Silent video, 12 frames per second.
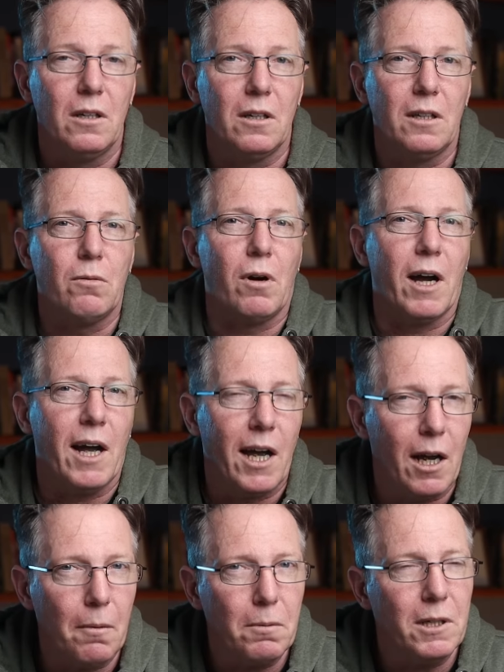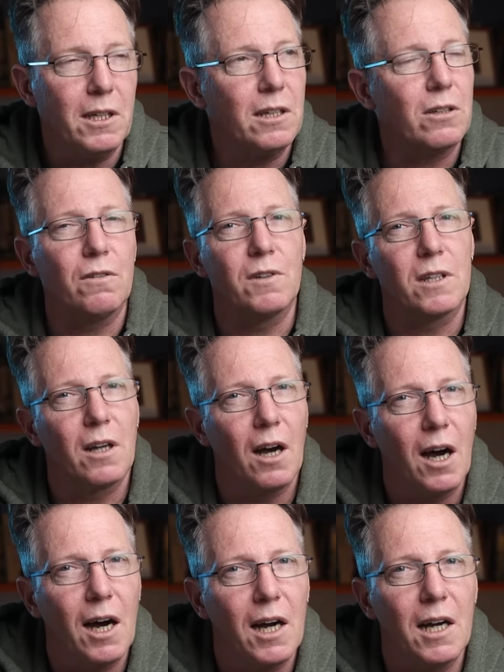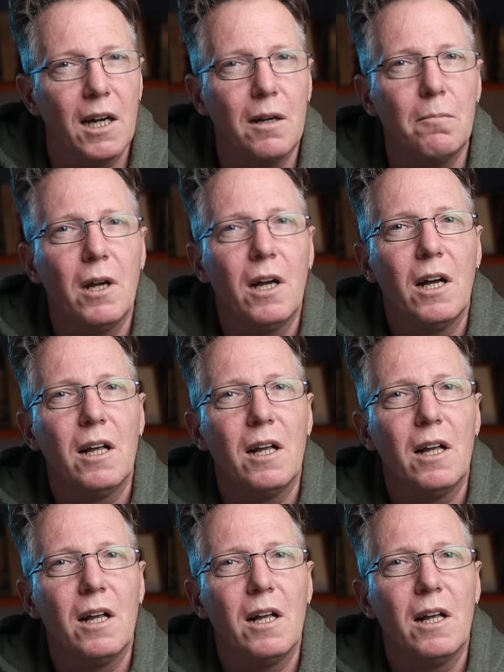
And then what happened is over time